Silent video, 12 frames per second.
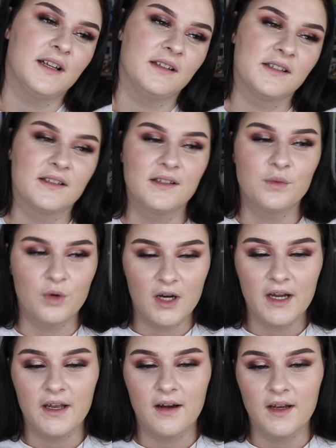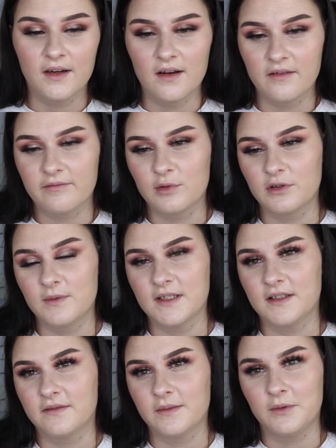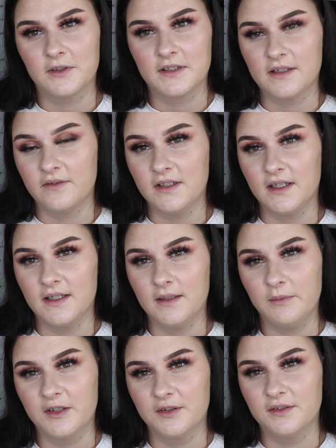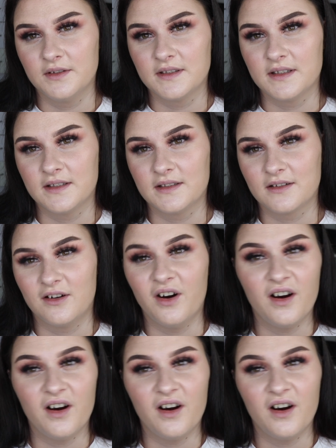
and this is why I kind of push myself to post every day, because it's